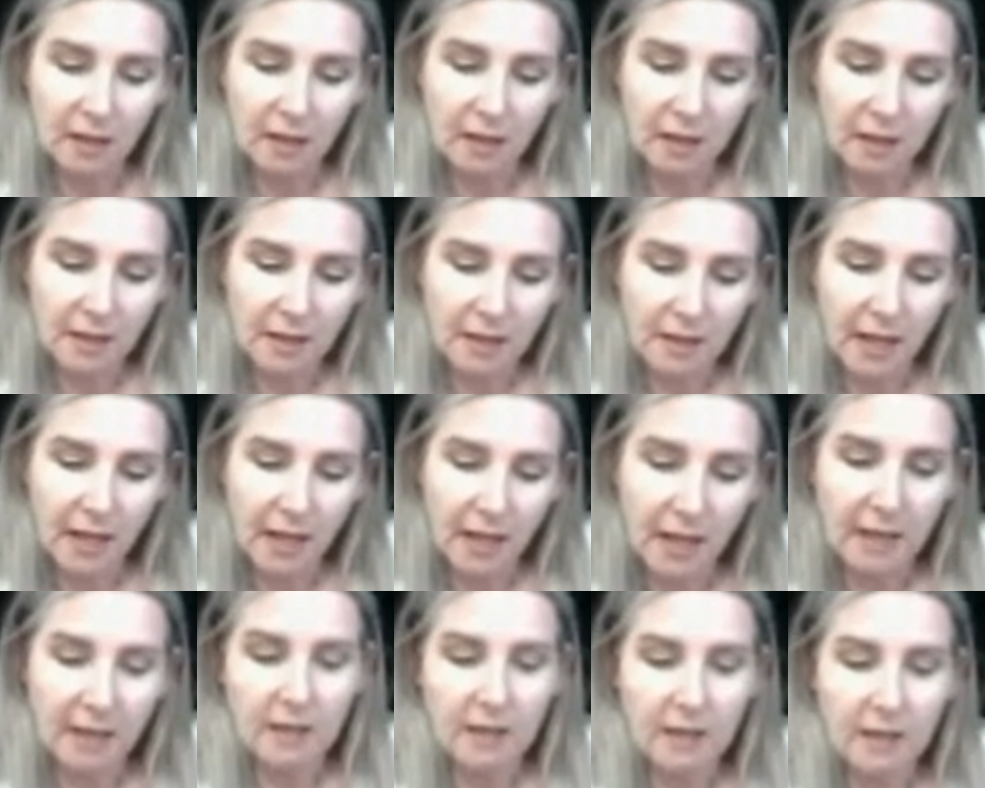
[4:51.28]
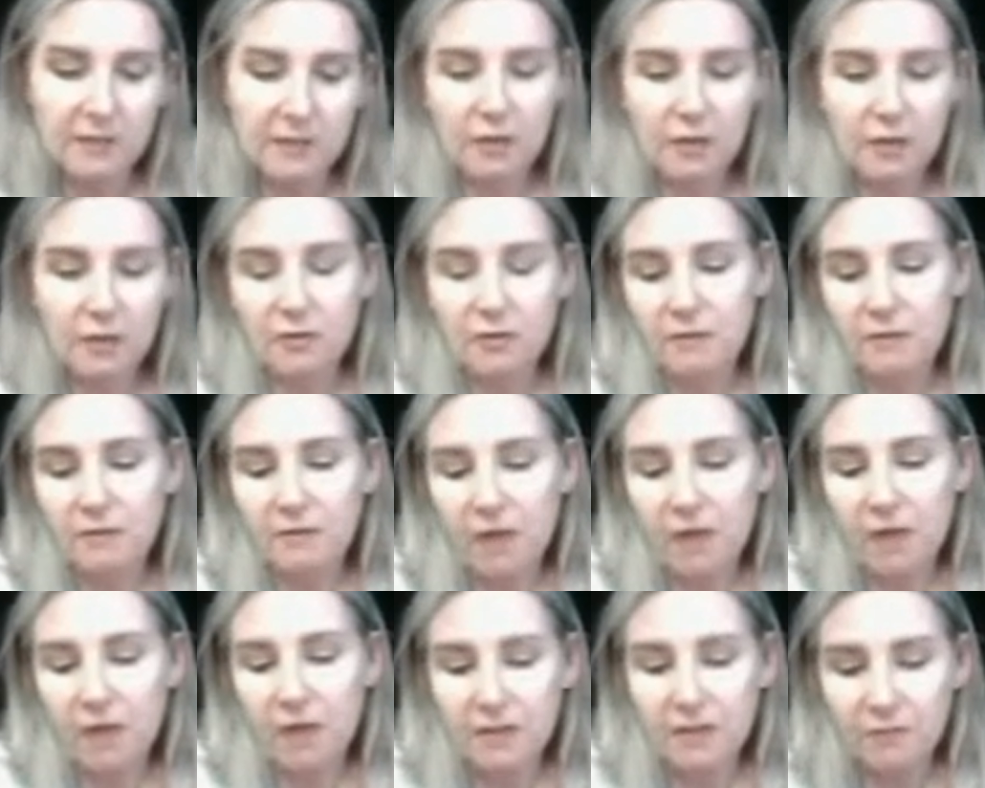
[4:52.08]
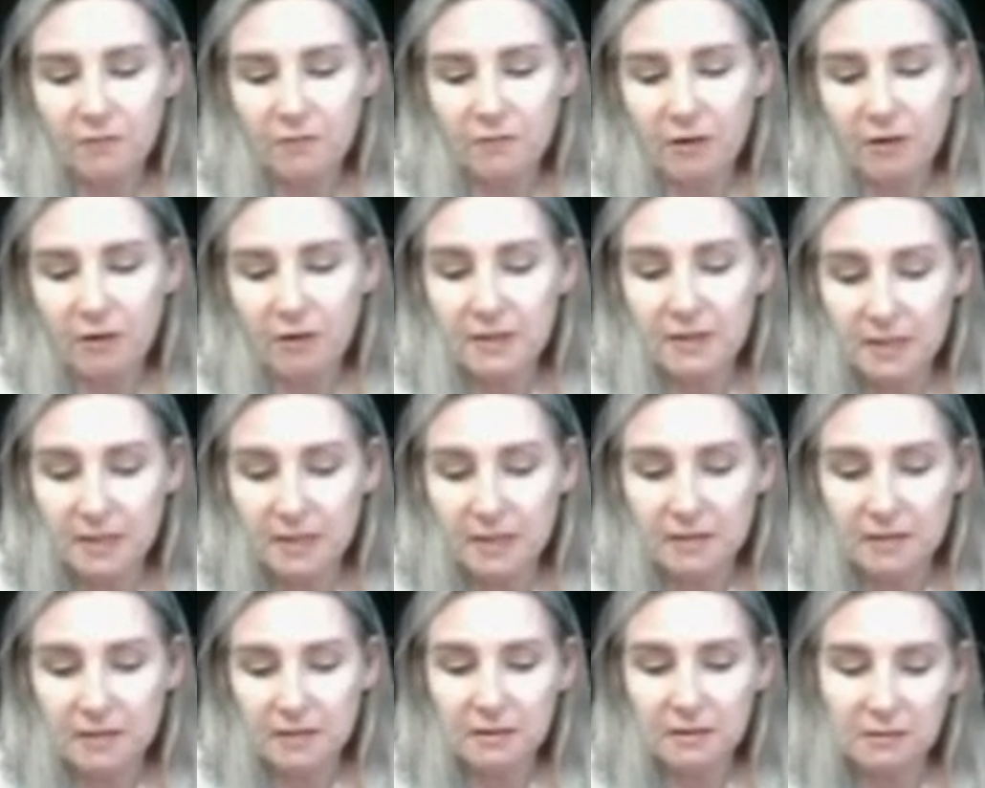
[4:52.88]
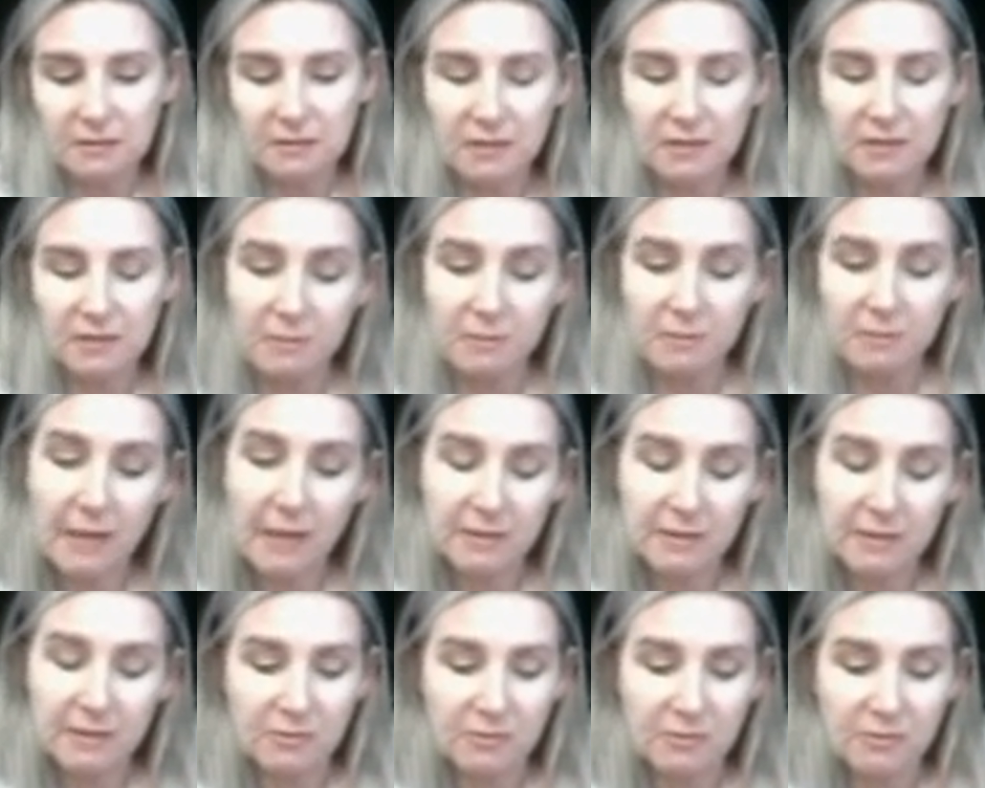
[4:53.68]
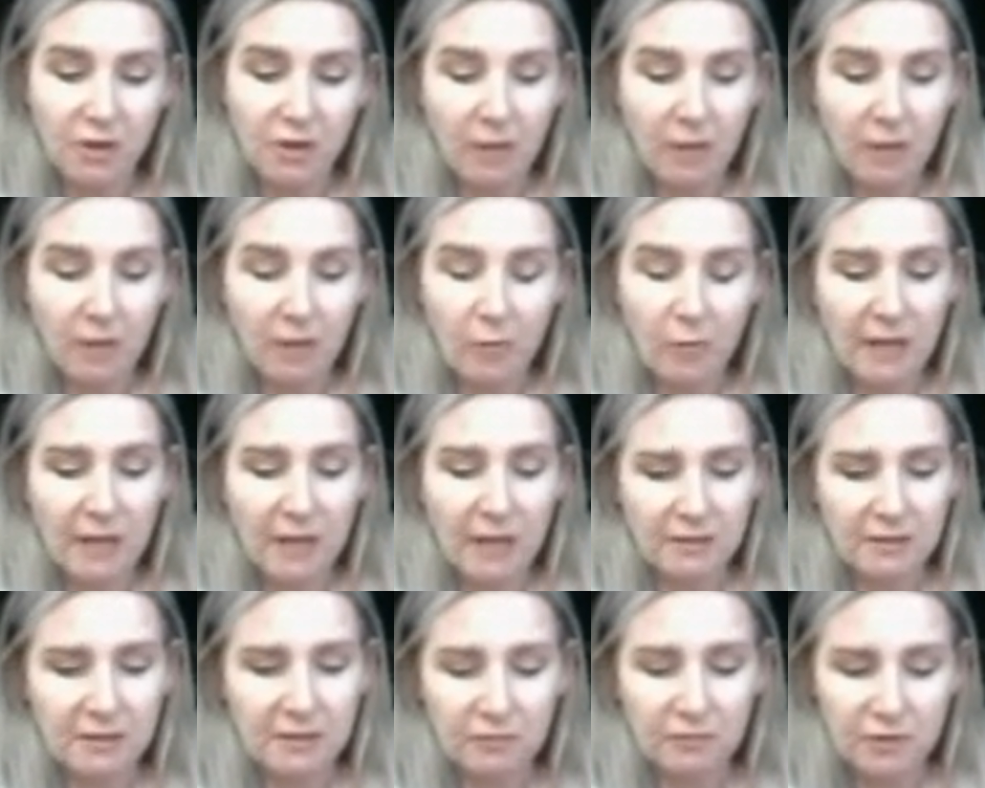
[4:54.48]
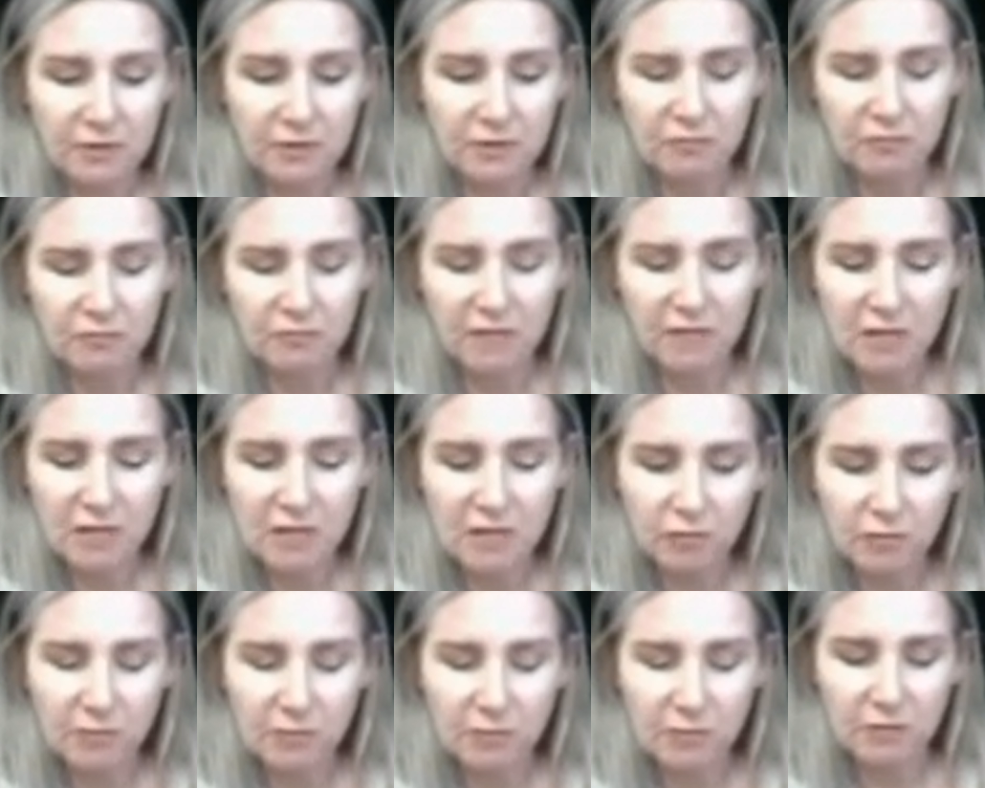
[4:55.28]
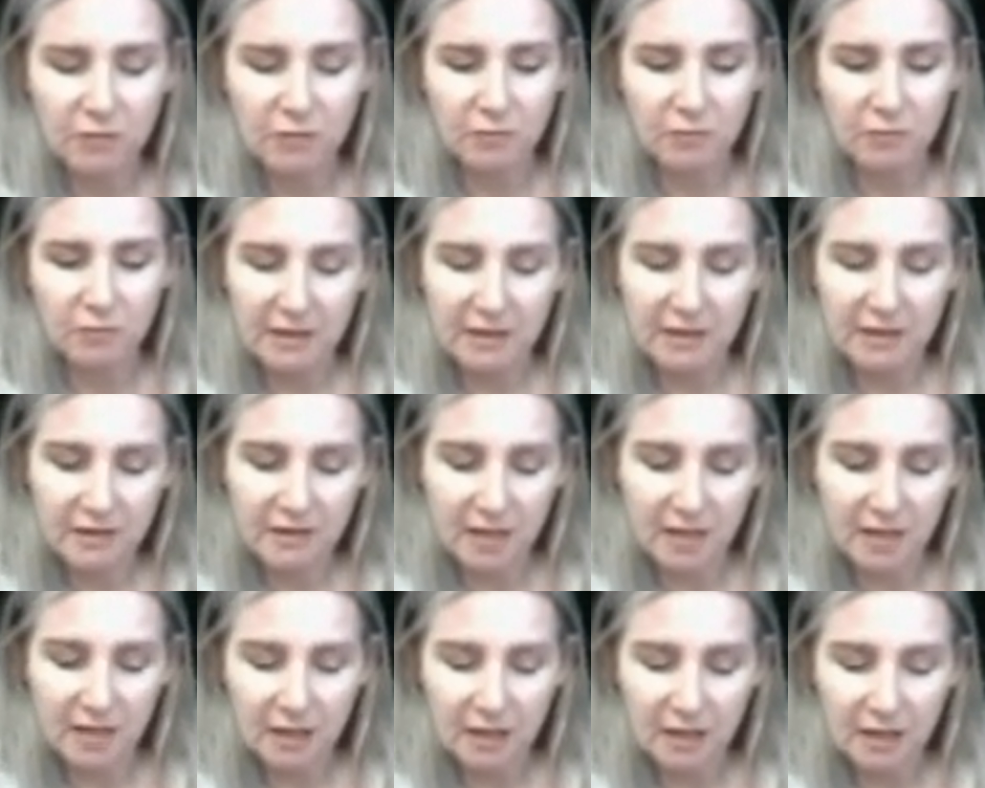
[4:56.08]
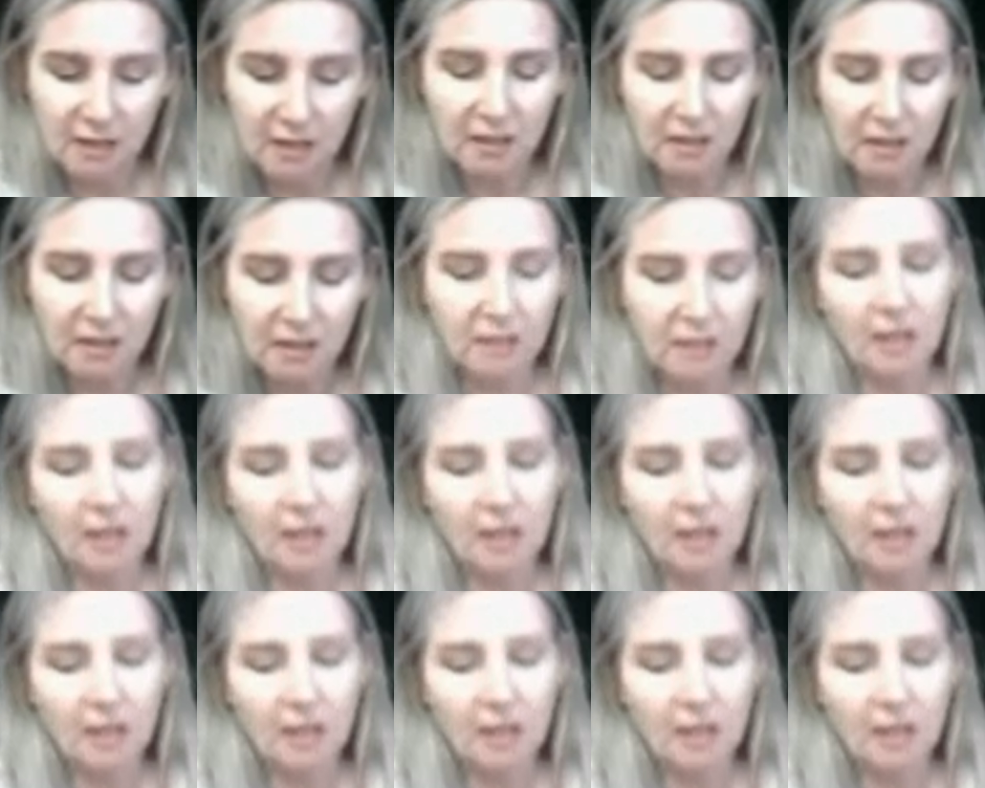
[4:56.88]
Okay, and so the advice from fairies is maybe some time away to regroup, to rethink,